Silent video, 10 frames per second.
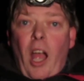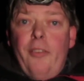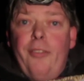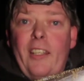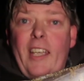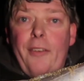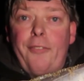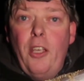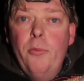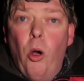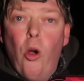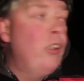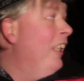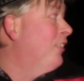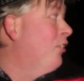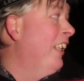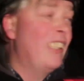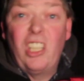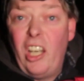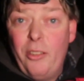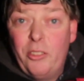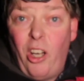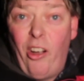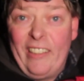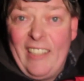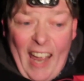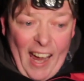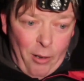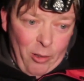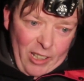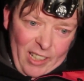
Hopefully get a few more. Literally, it's low tide now.